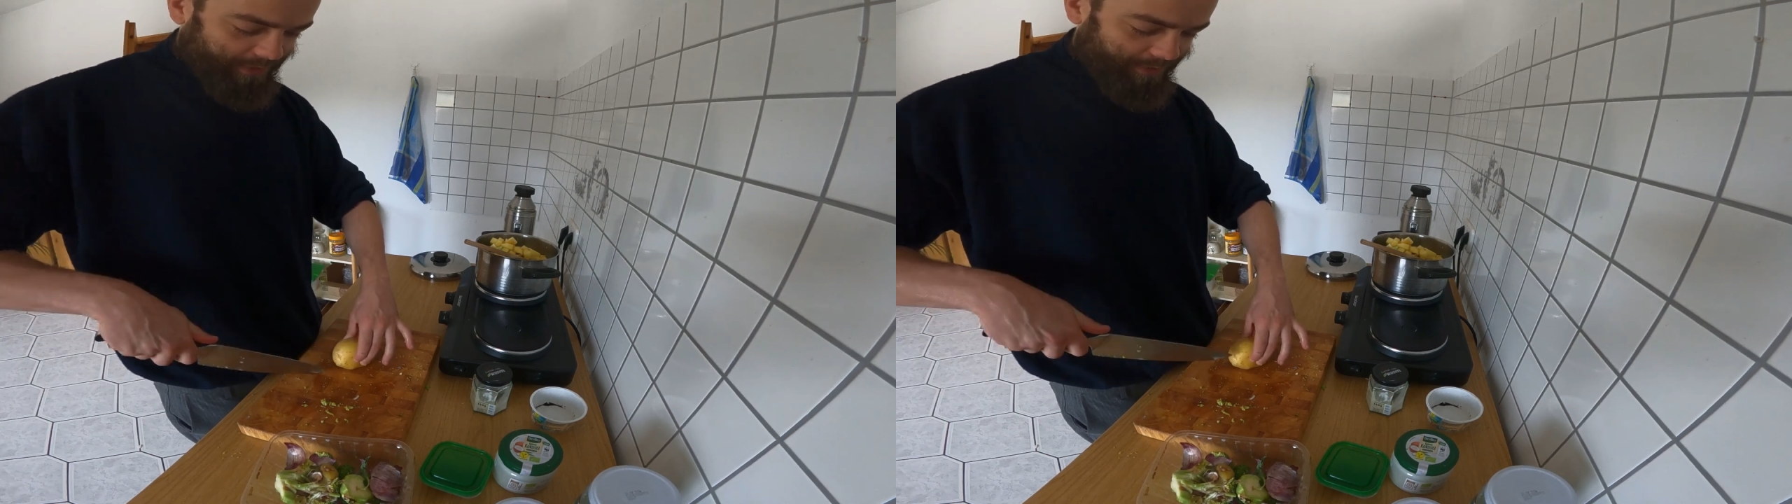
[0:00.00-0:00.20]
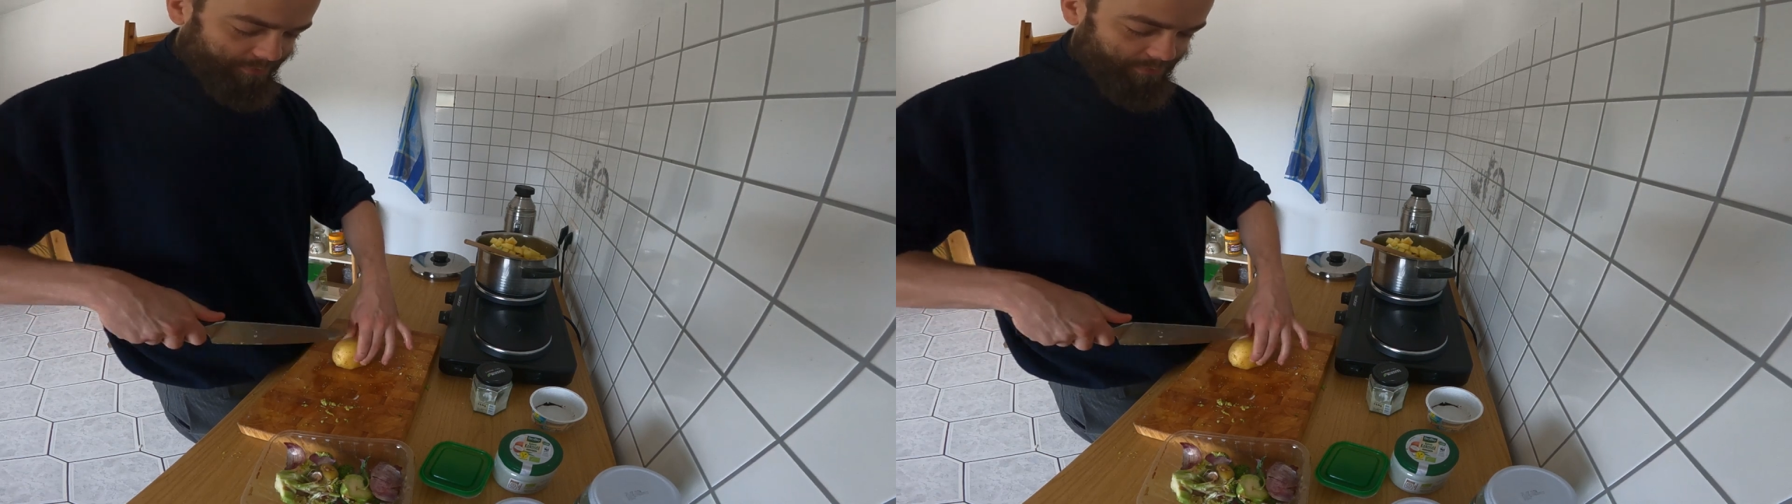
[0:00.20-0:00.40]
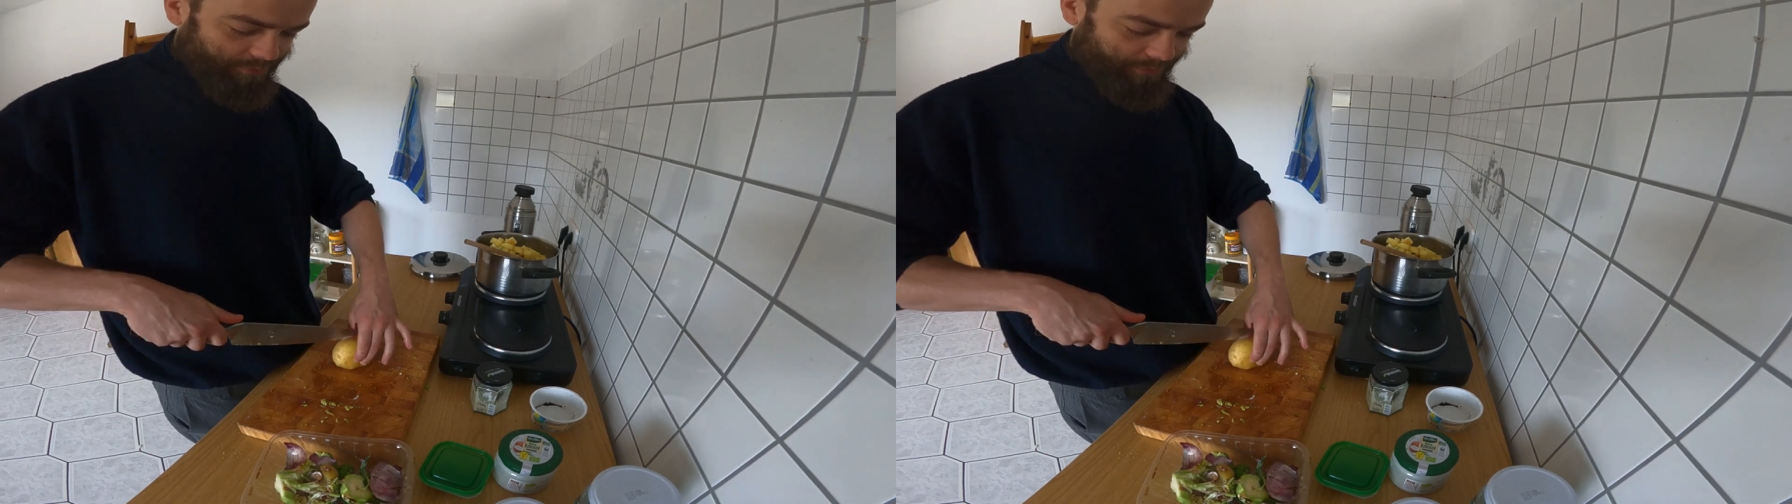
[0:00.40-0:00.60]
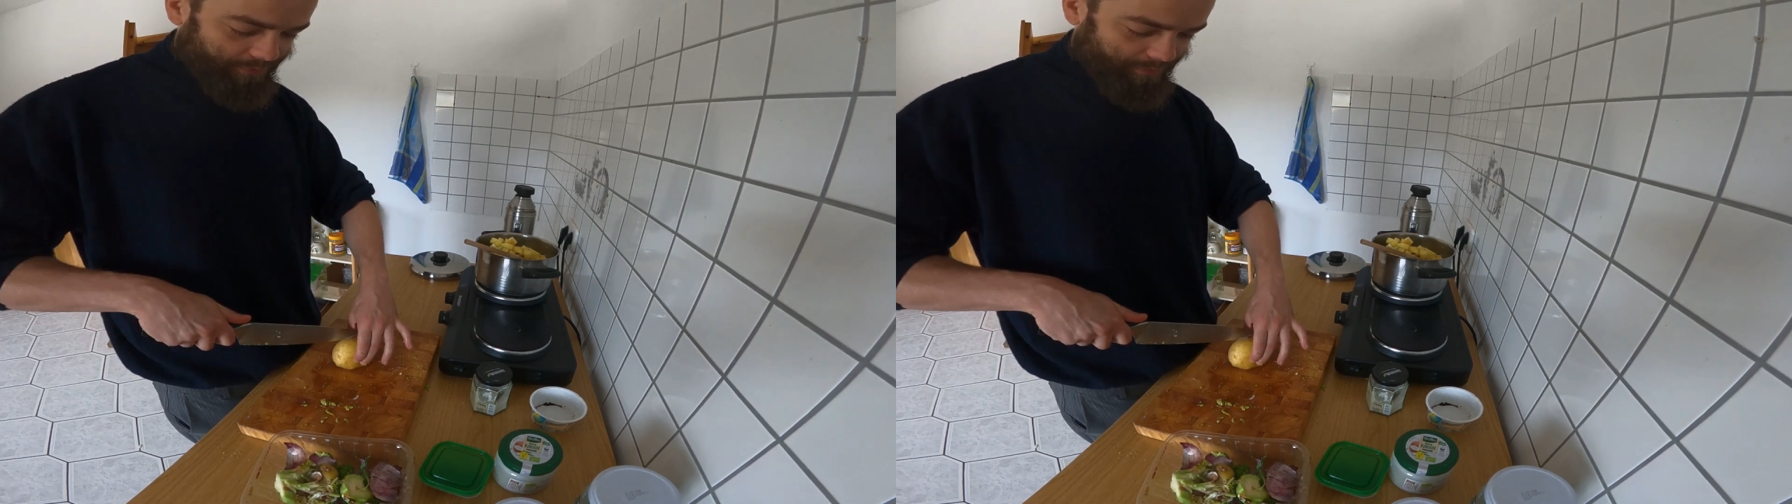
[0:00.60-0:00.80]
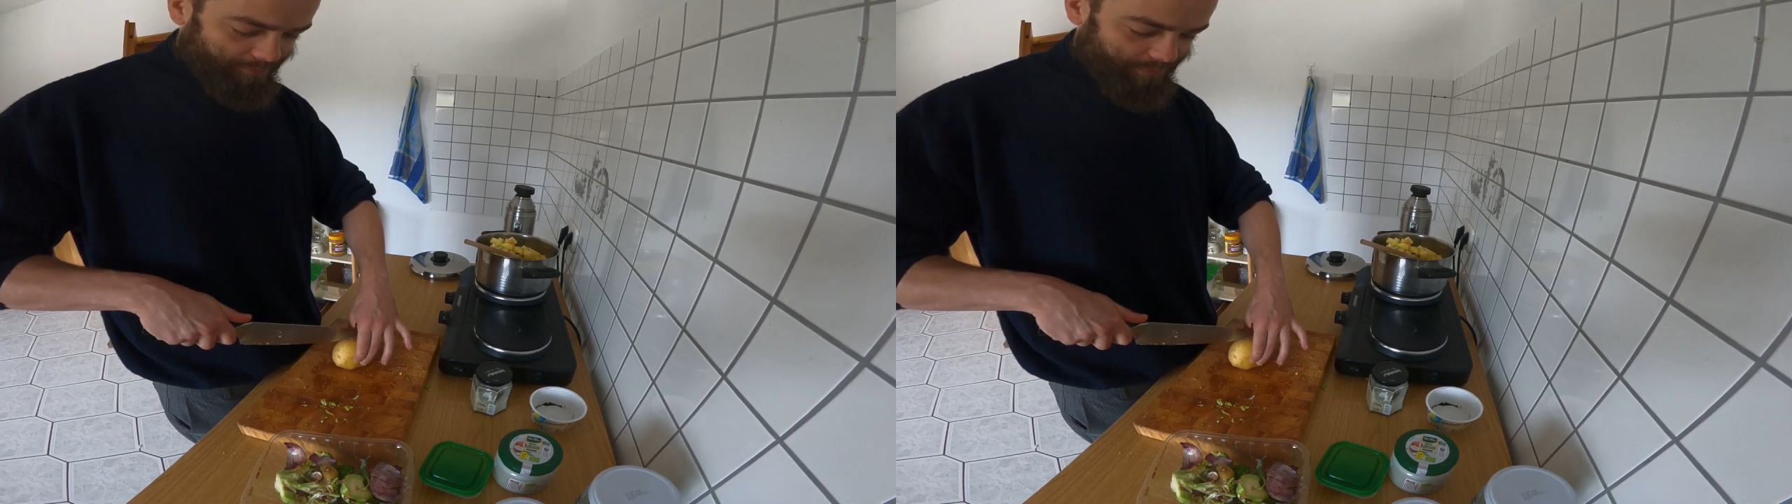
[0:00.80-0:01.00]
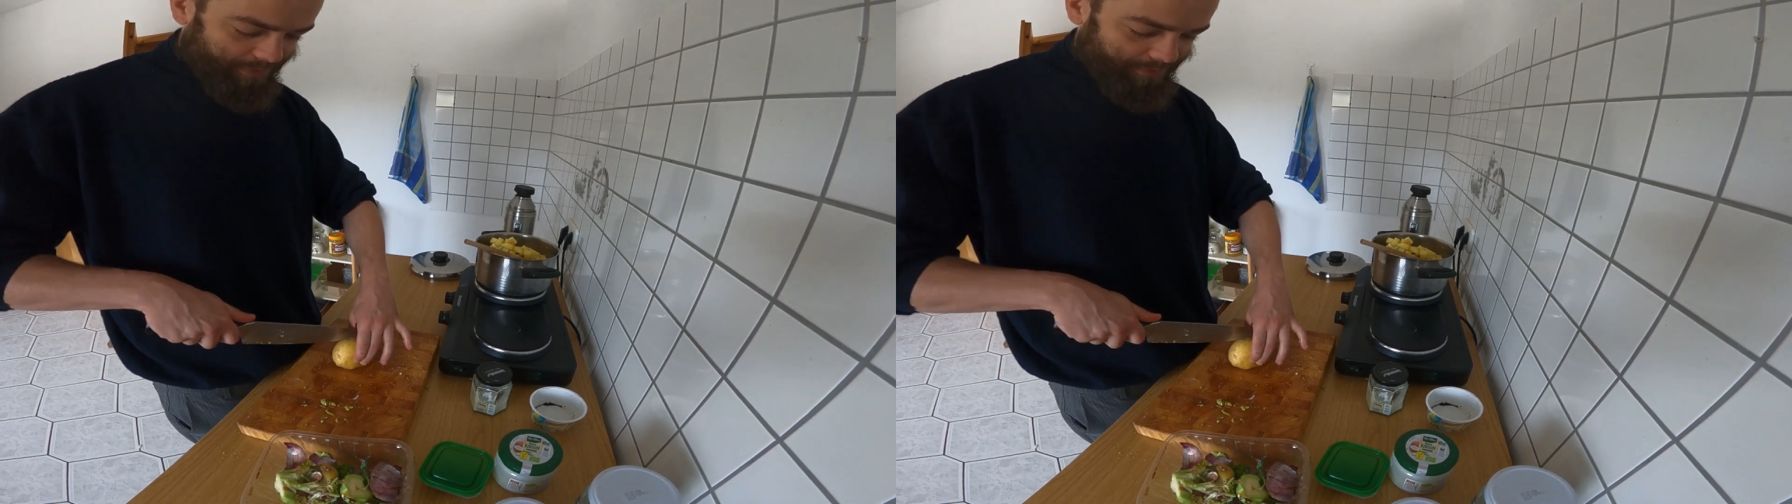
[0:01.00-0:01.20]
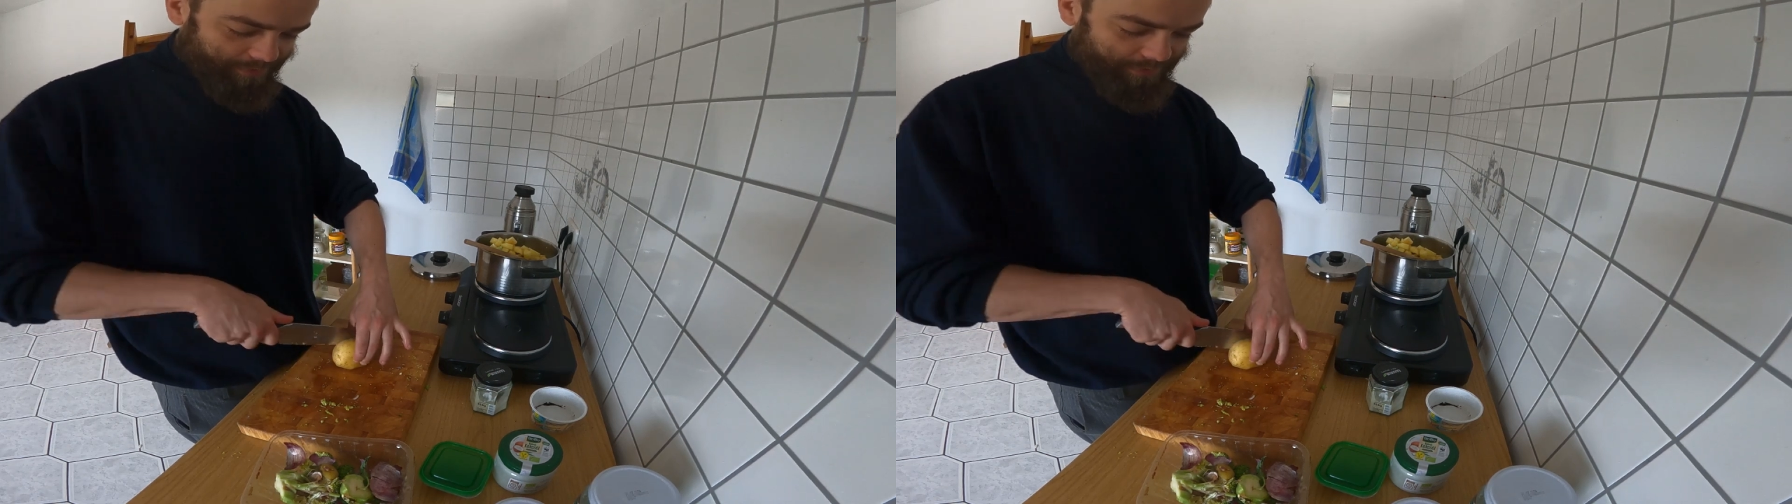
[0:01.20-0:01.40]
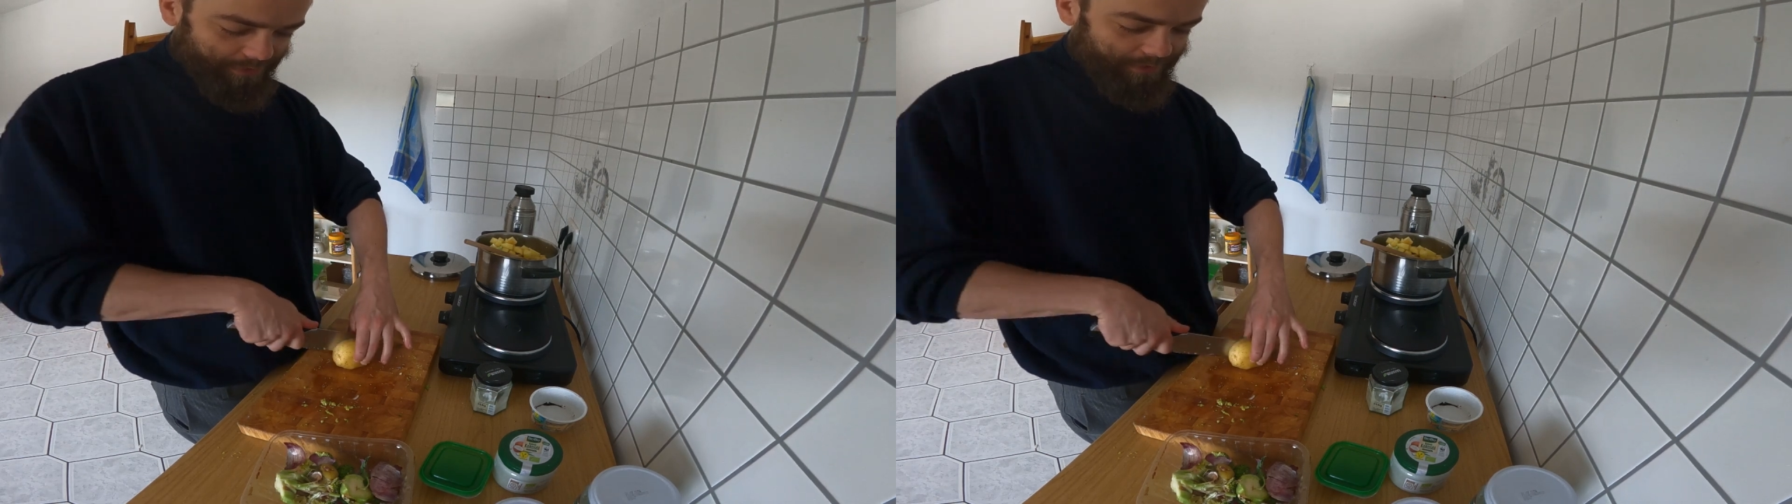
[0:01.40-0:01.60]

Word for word: I don't know what that means.